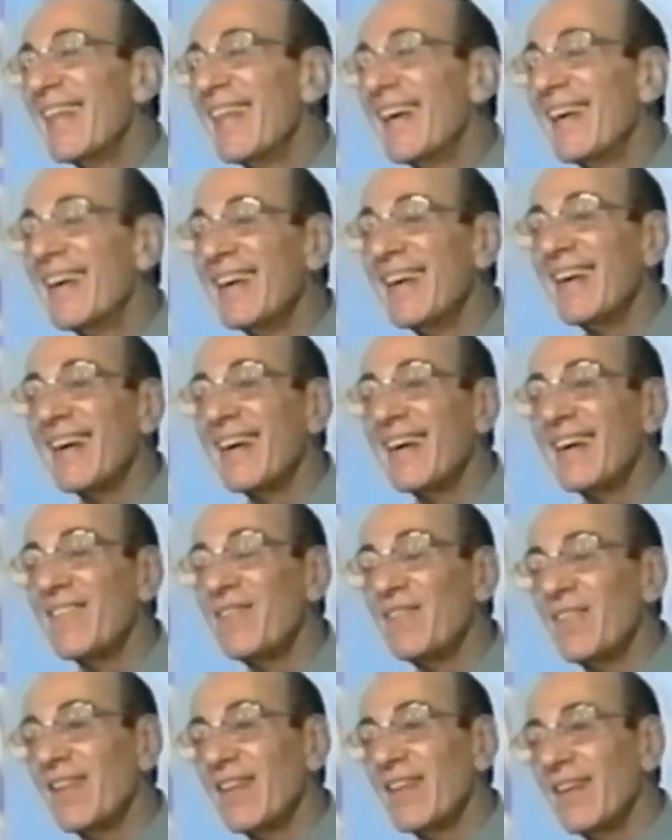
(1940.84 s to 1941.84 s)
then
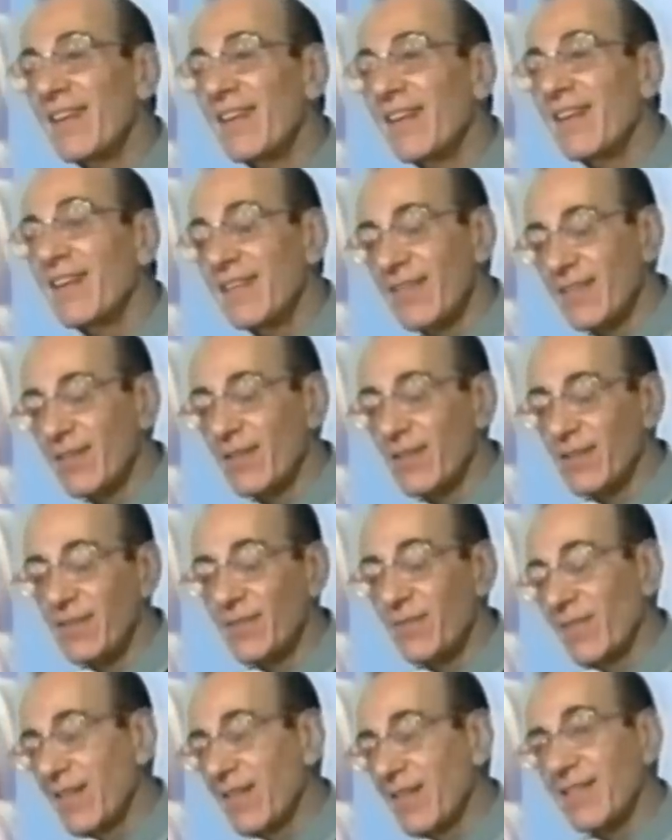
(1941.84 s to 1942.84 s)
uh, he turned
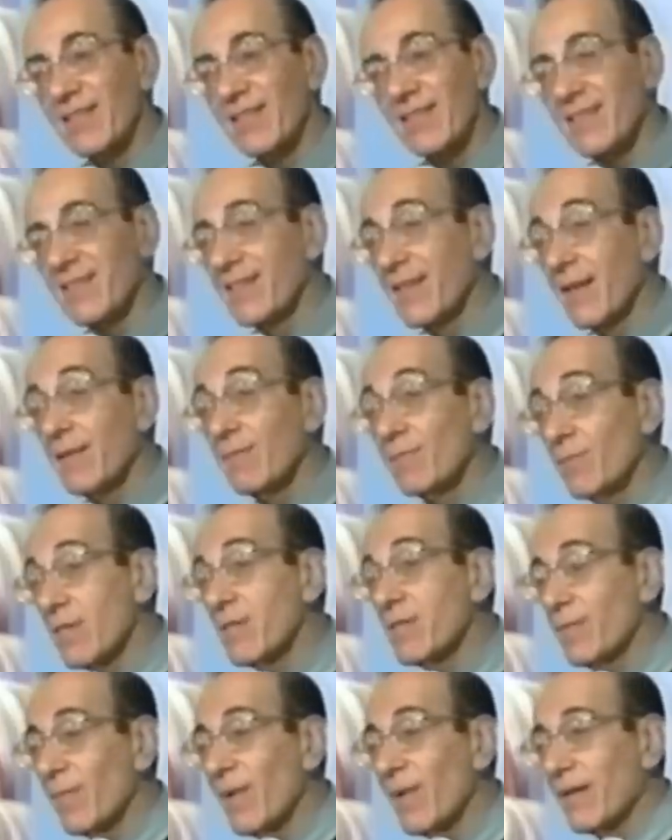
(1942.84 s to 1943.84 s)
to me and said
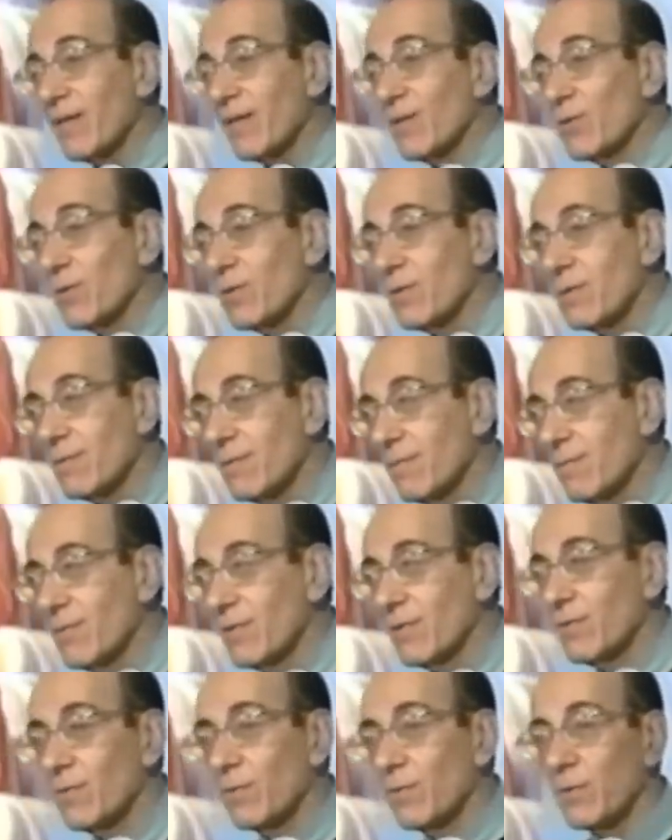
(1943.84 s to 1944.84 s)
just about the
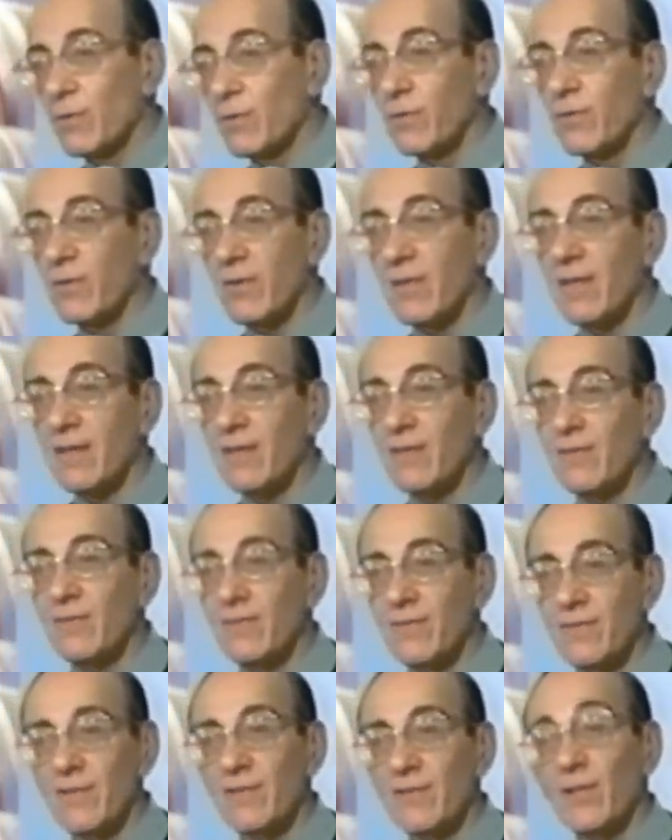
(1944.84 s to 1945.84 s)
most wonderful thing
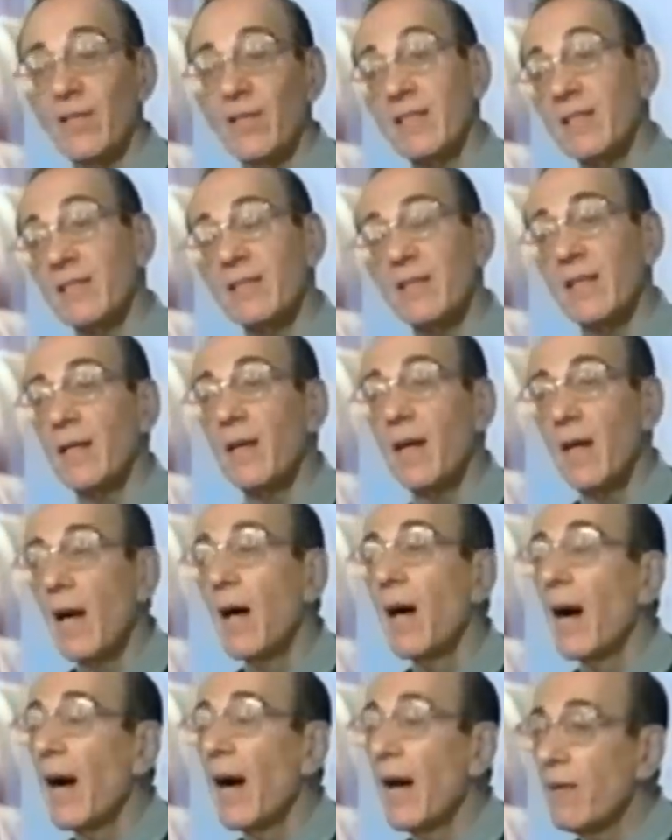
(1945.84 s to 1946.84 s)
of all. He just said,
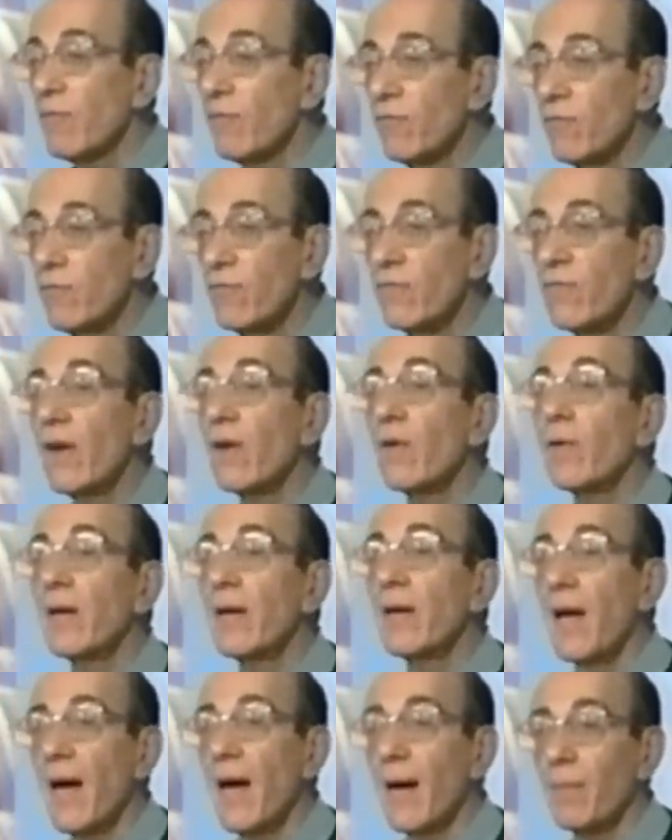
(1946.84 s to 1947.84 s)
"I am
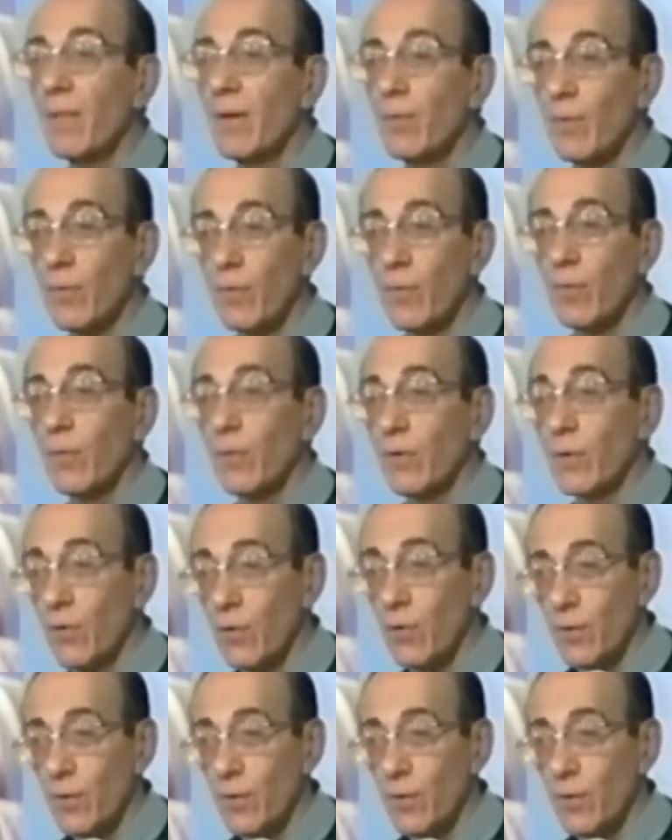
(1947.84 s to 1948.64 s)
very happy with your